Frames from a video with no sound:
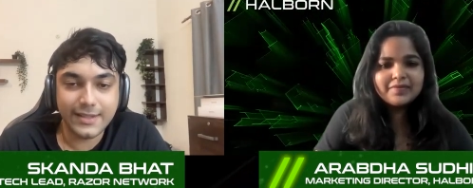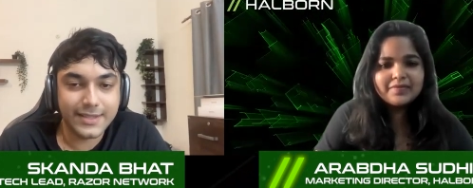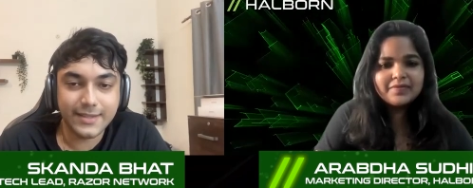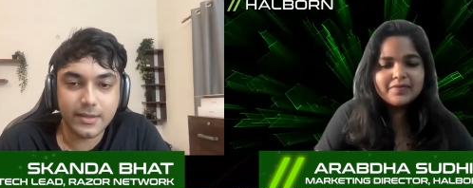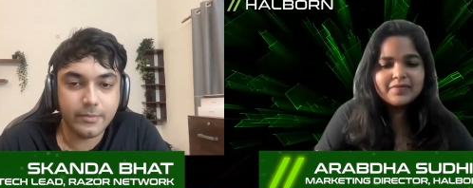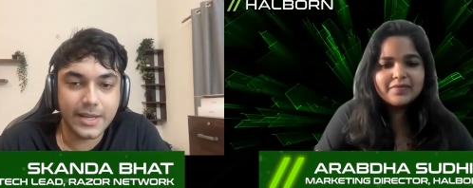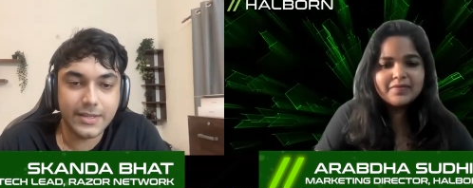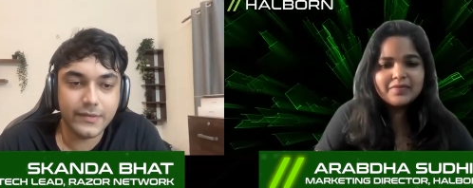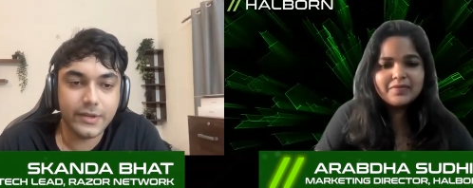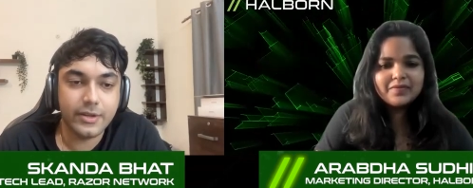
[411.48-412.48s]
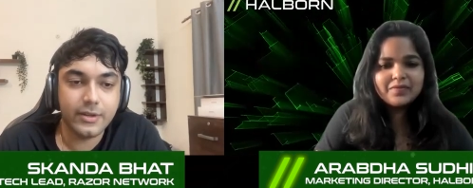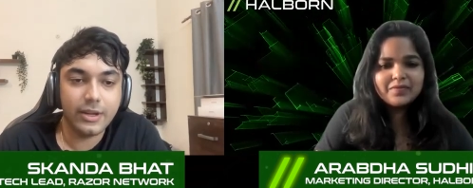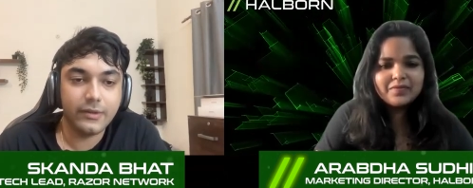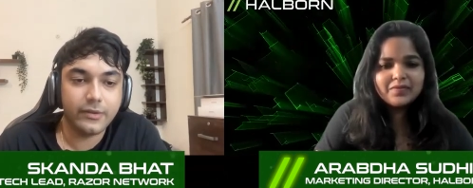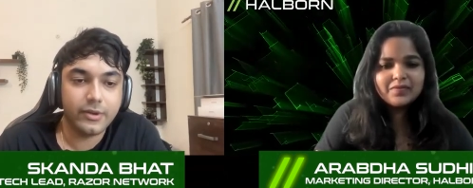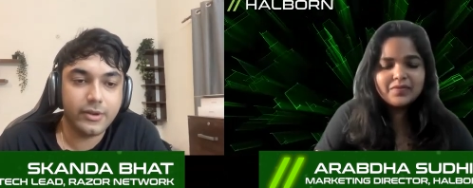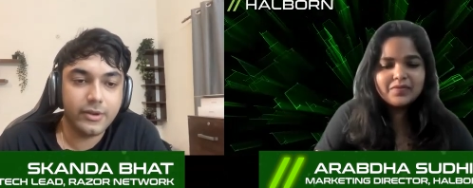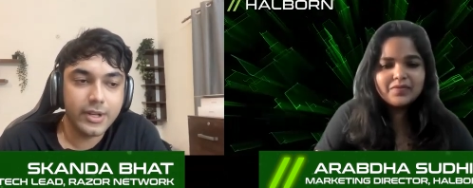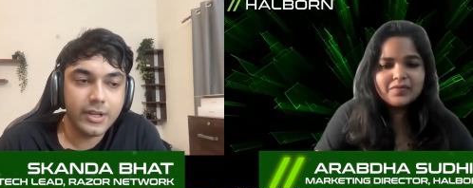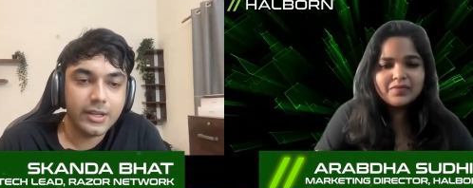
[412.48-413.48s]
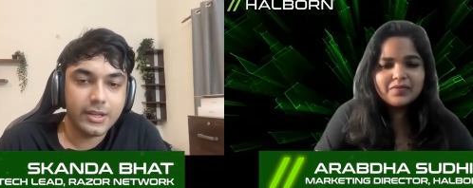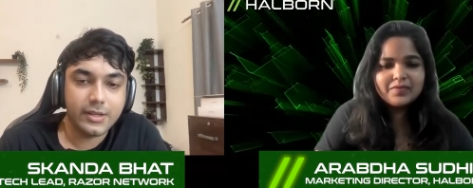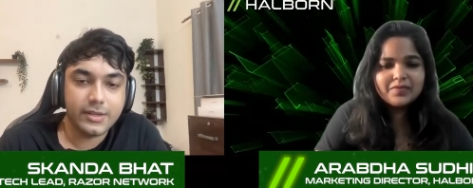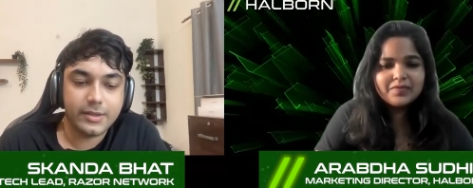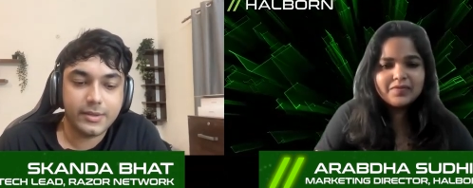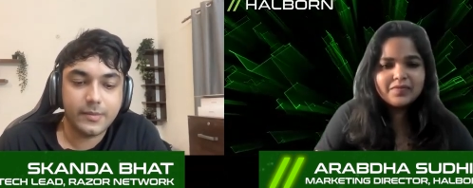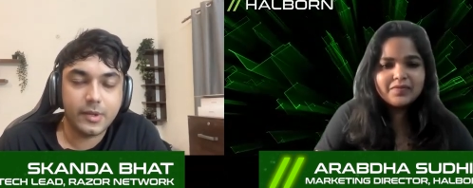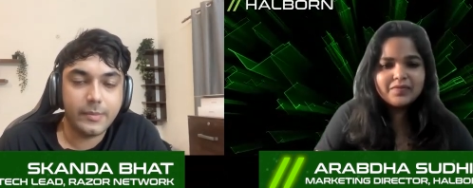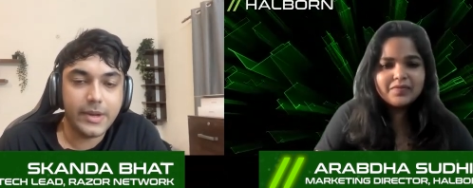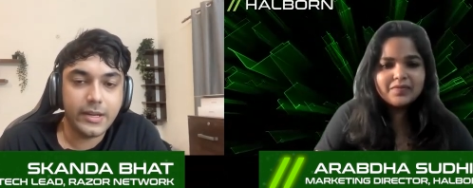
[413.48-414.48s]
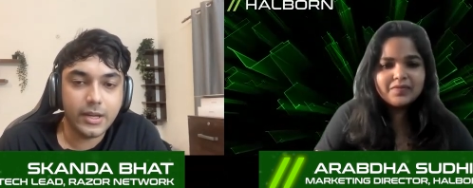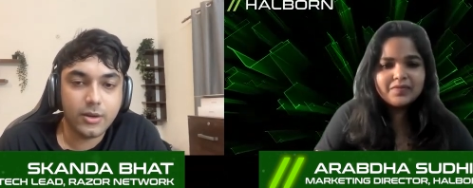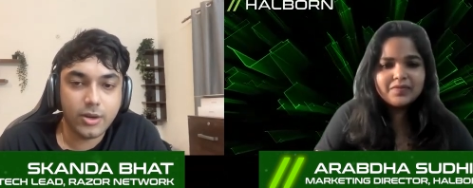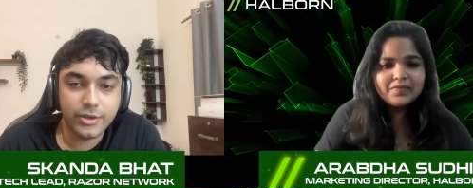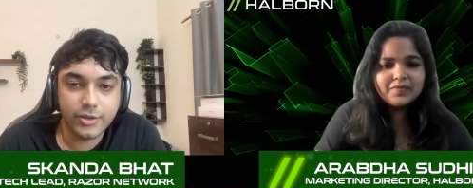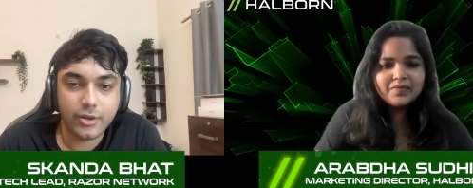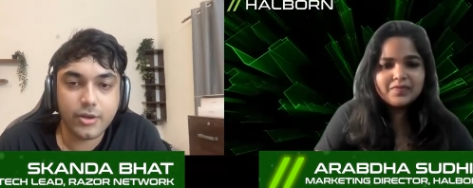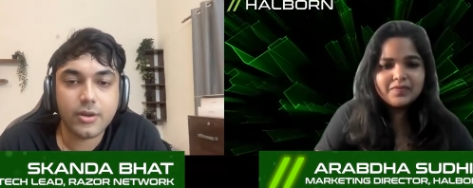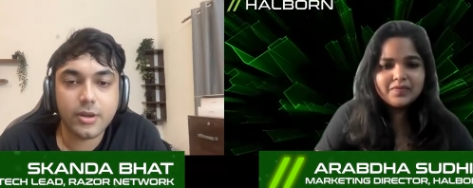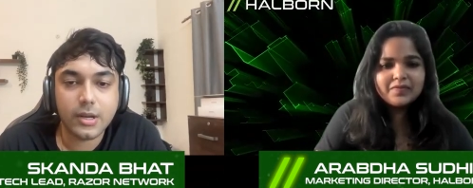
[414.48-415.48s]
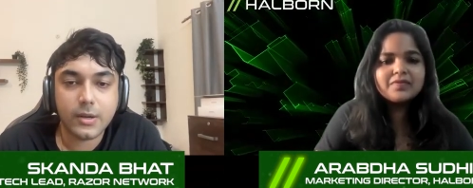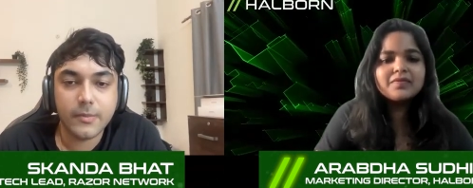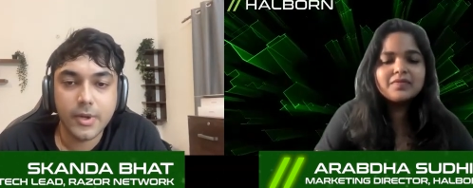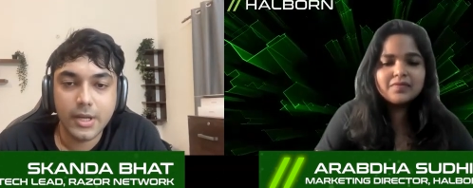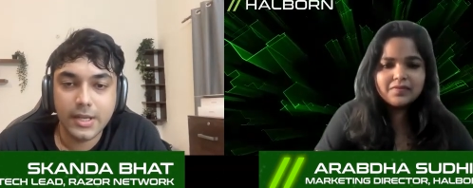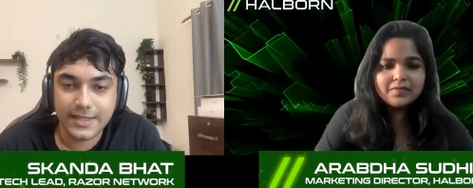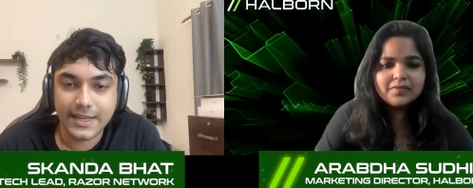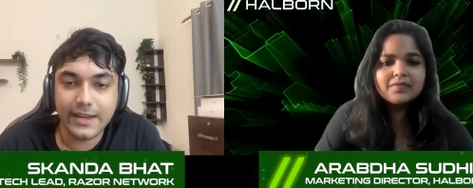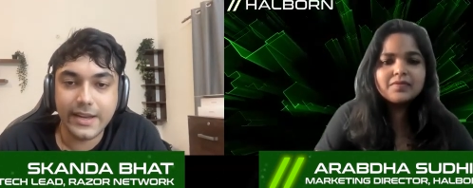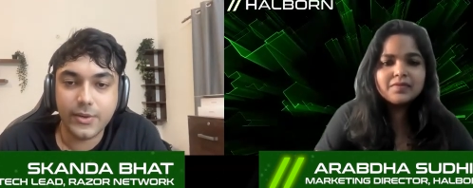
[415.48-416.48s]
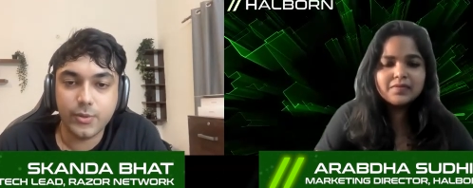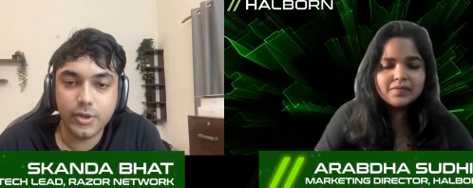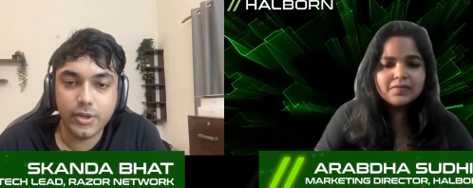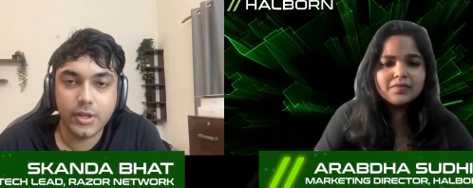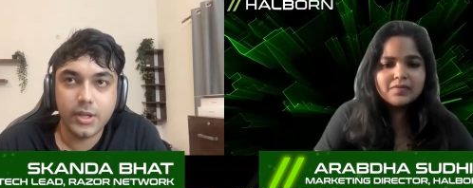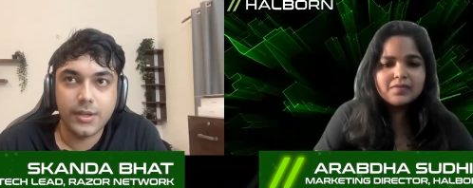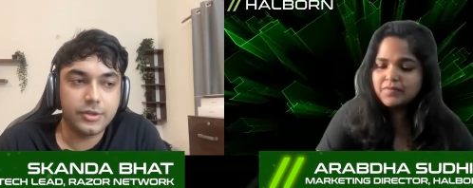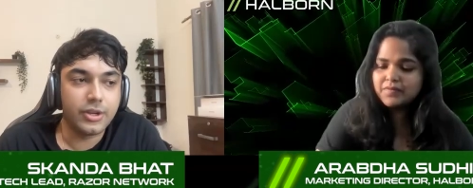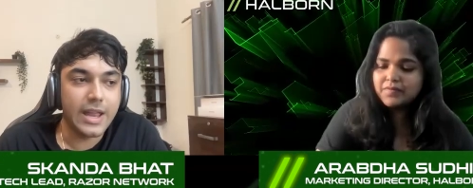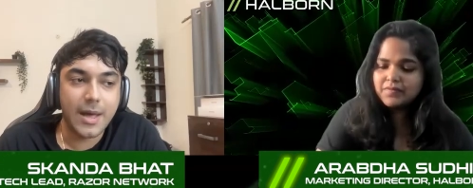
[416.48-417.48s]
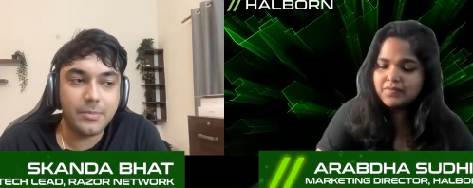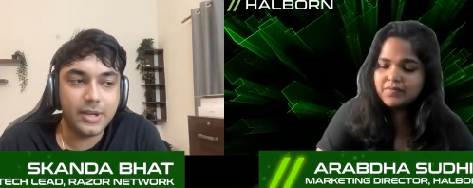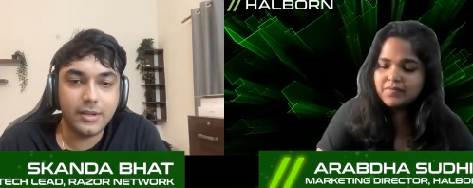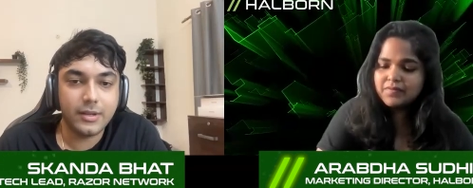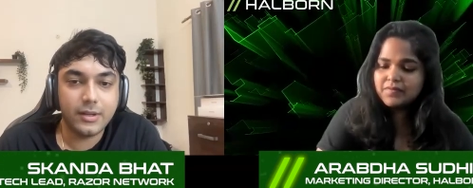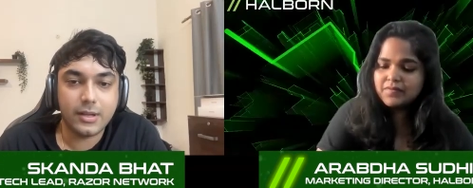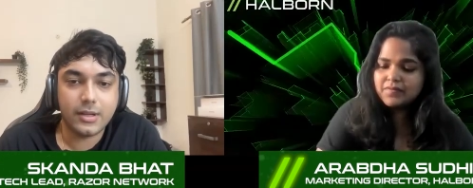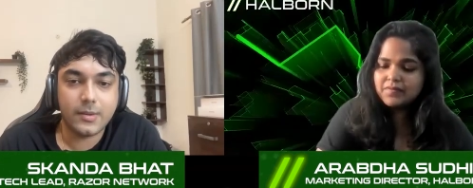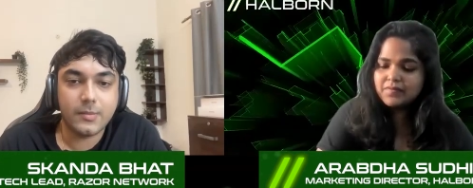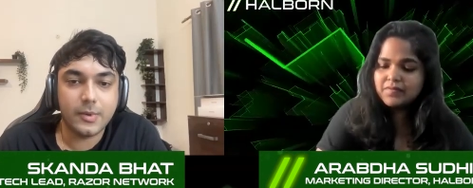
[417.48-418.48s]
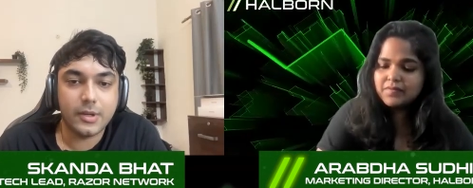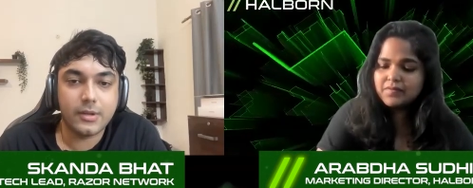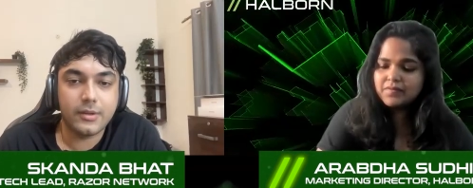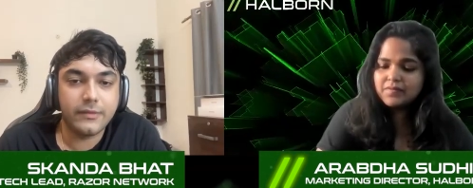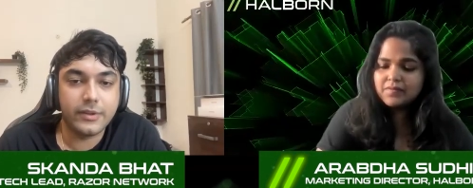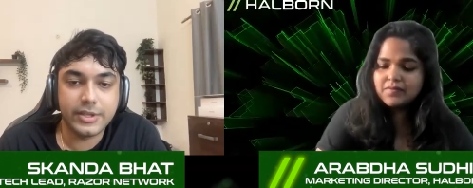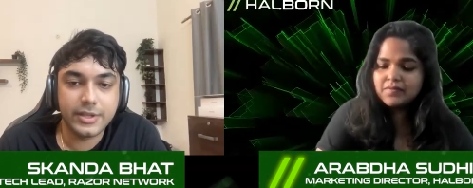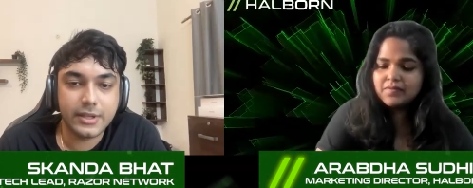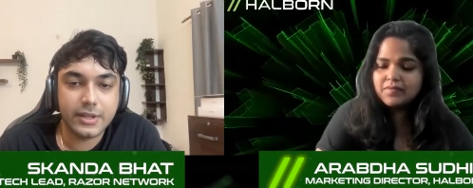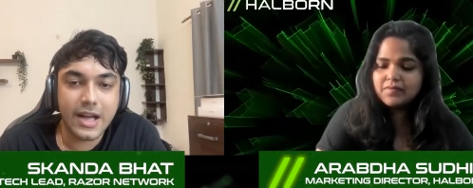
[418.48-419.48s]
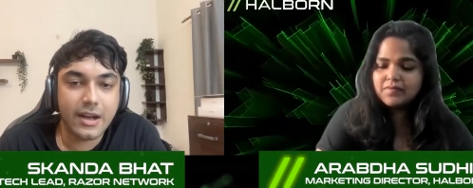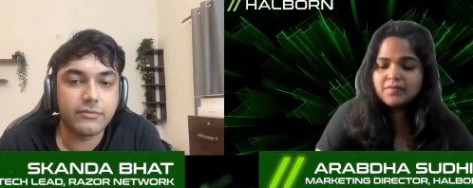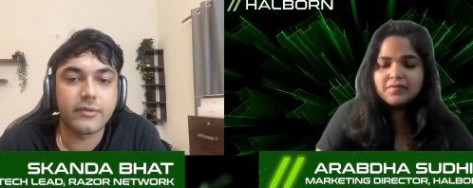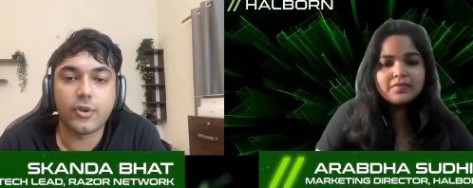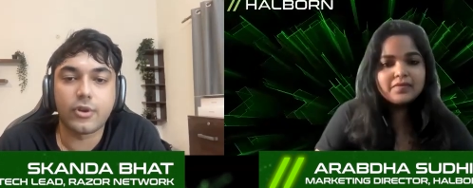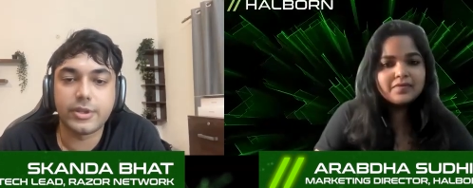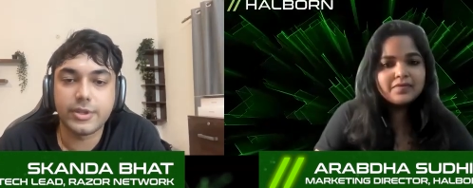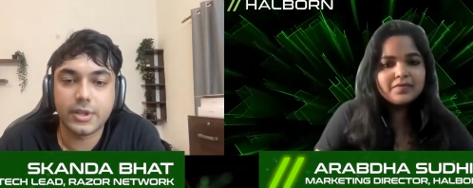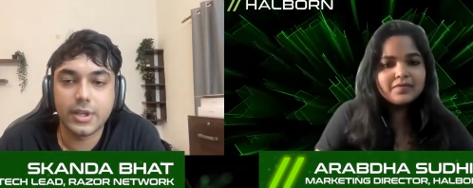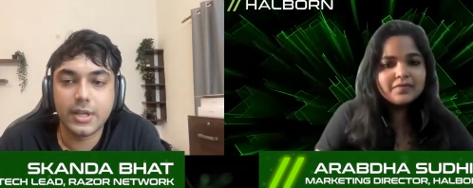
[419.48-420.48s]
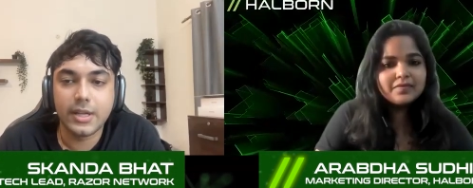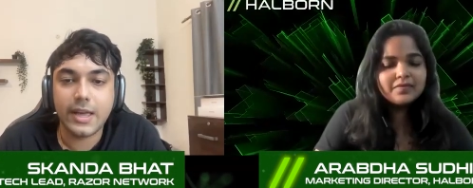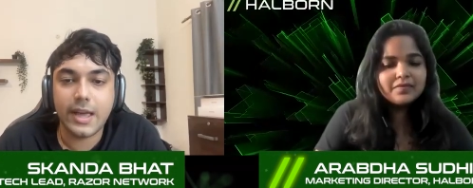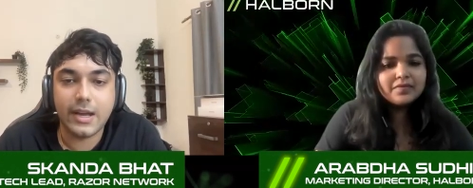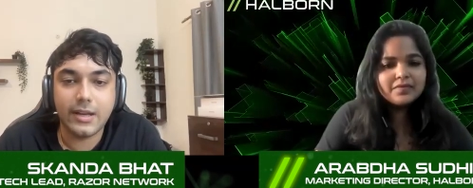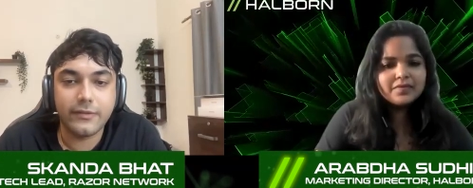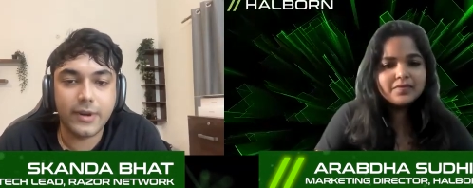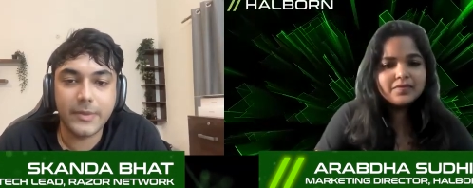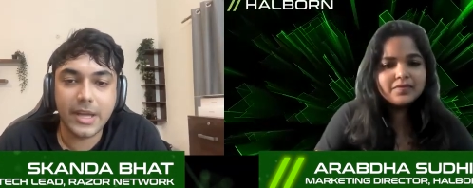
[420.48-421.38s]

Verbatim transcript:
Speaker 1: else is in place. We are looking for a mainnet launch on SKALE Network. Should happen in the first half of August. And from